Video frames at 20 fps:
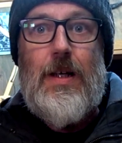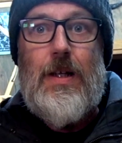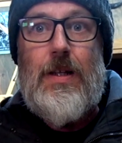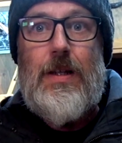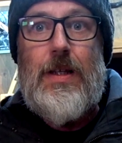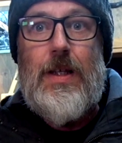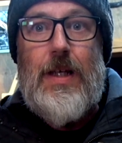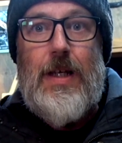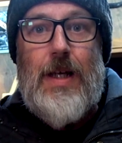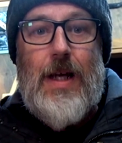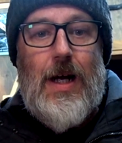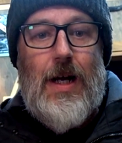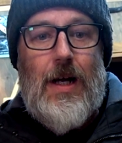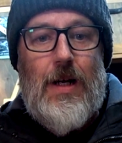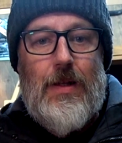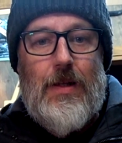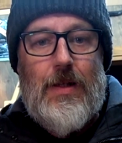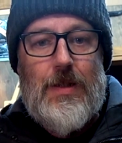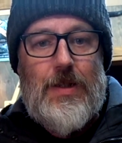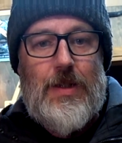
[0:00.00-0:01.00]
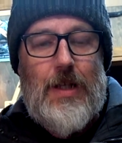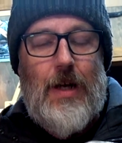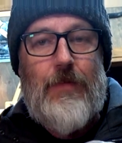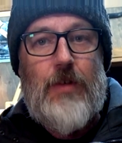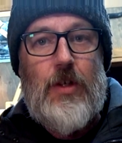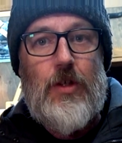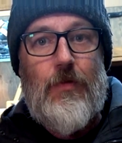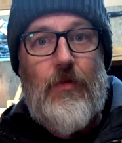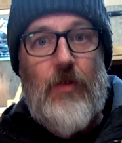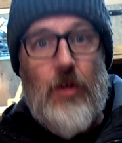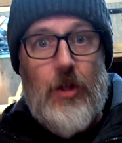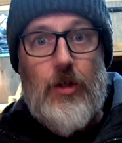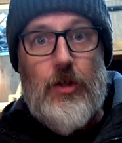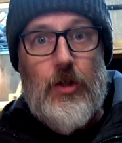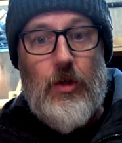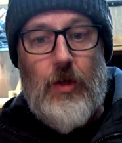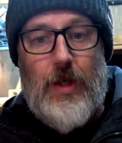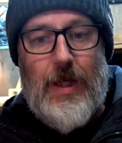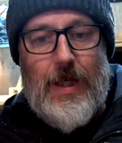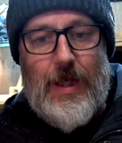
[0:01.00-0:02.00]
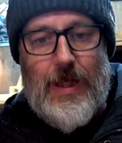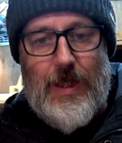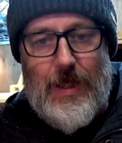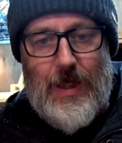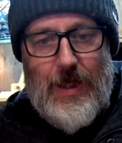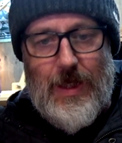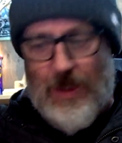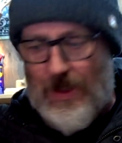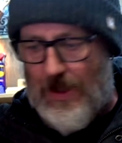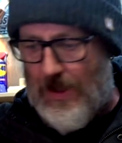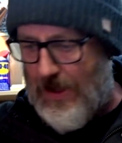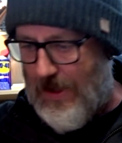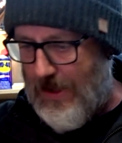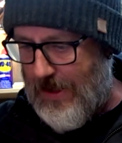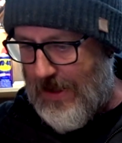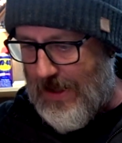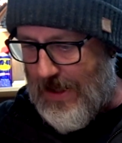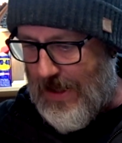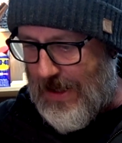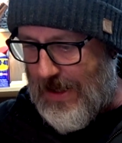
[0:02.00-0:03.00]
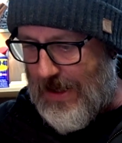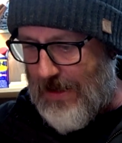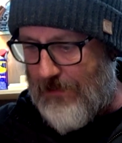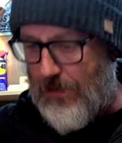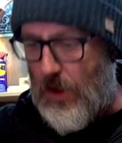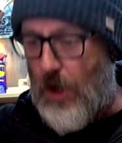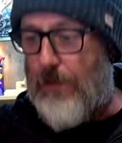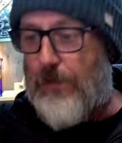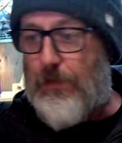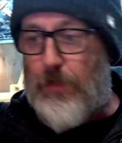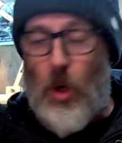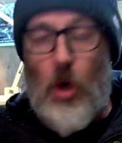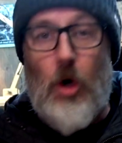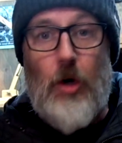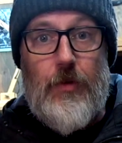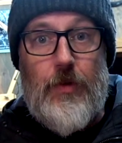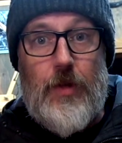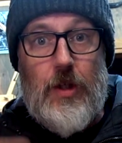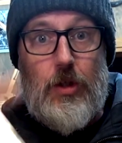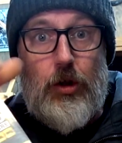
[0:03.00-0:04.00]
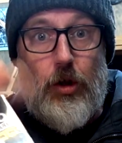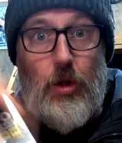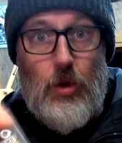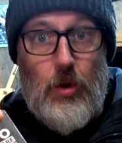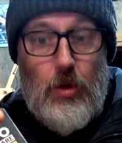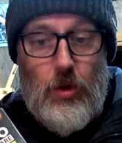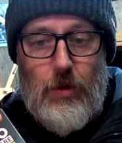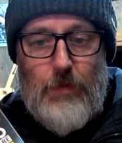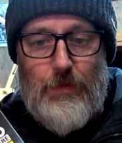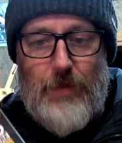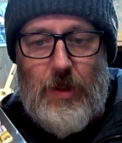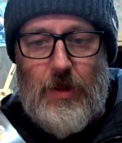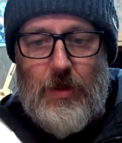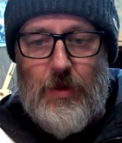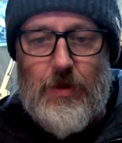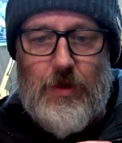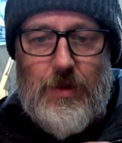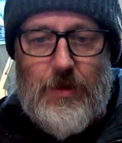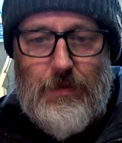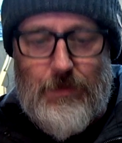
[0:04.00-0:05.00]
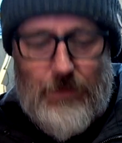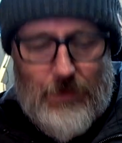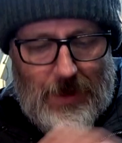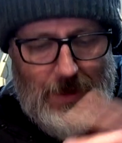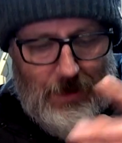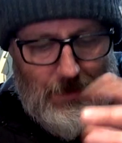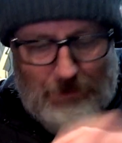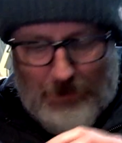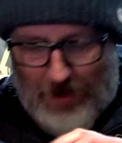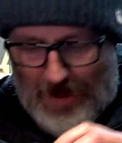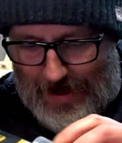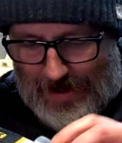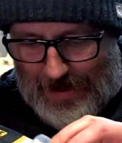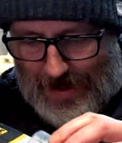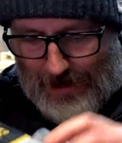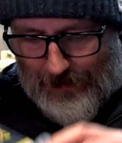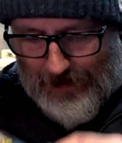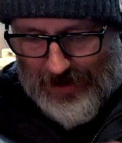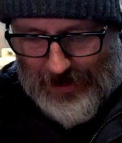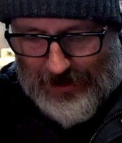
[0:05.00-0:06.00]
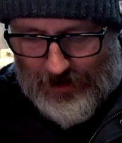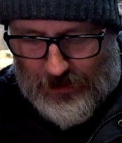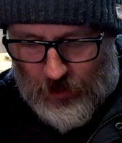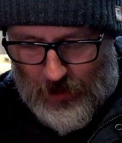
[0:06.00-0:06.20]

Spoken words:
the stuff for the doohickey. I bought the tool because he'd buggered up his